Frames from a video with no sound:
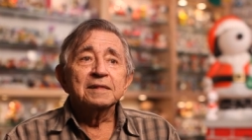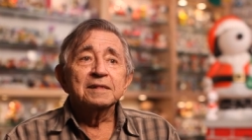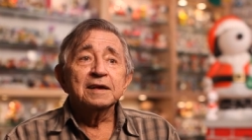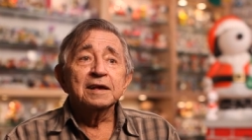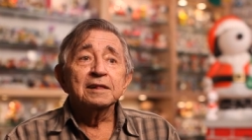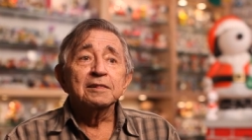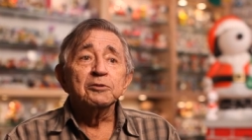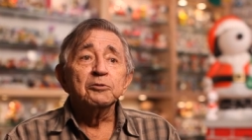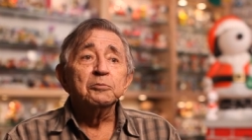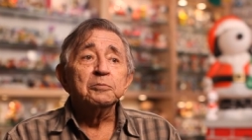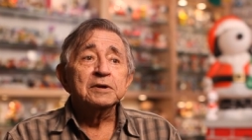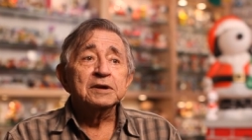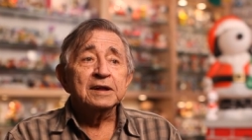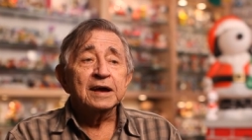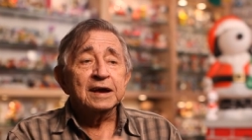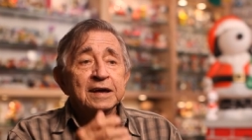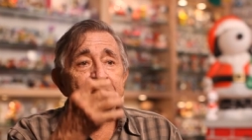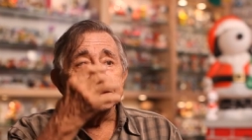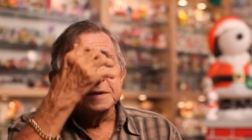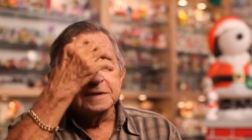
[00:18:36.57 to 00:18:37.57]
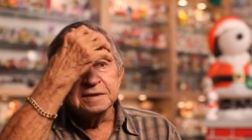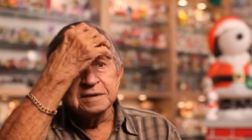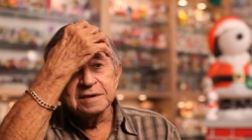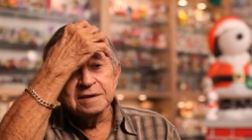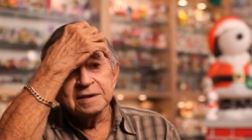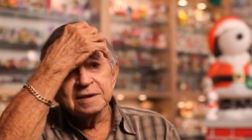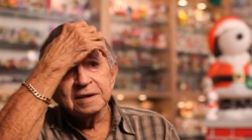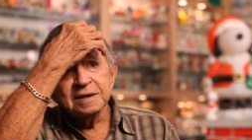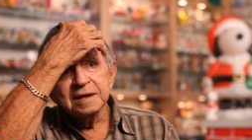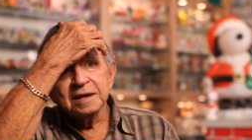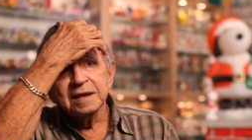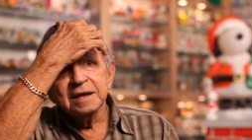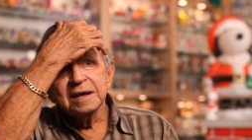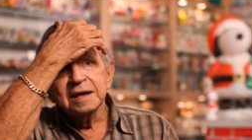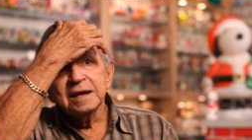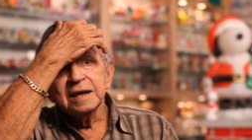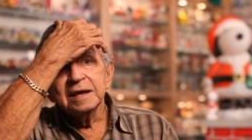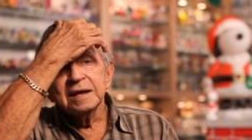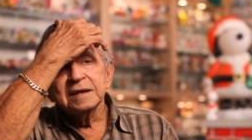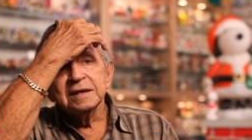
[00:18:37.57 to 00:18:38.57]
The illuminated
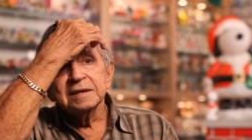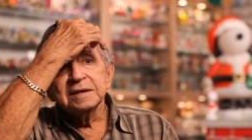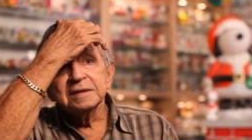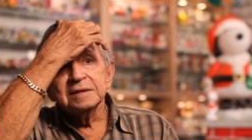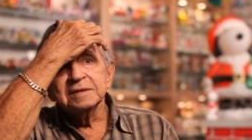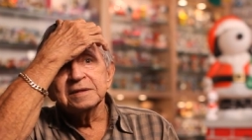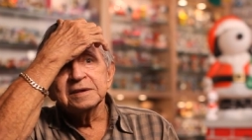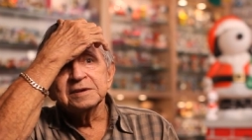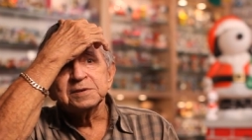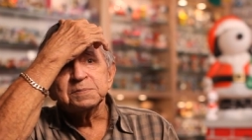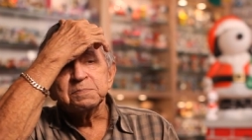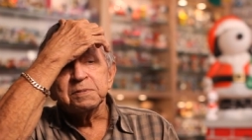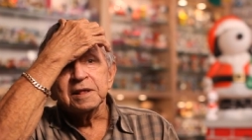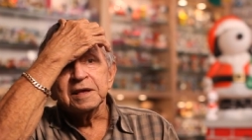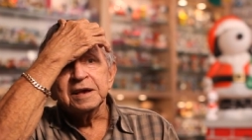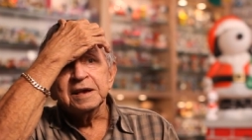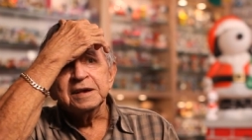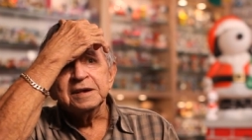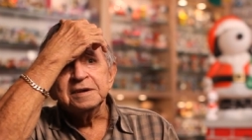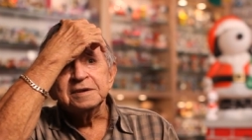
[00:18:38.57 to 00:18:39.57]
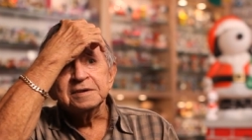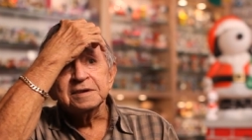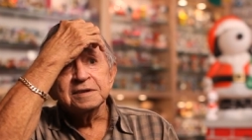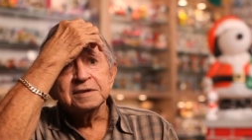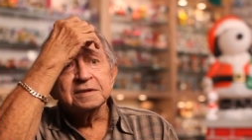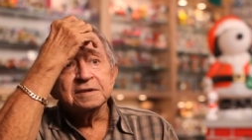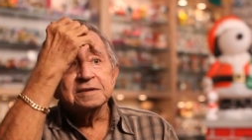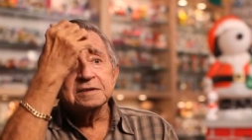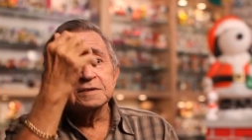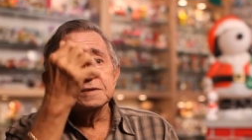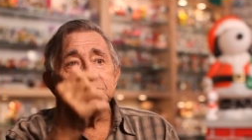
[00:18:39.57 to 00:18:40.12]
displays and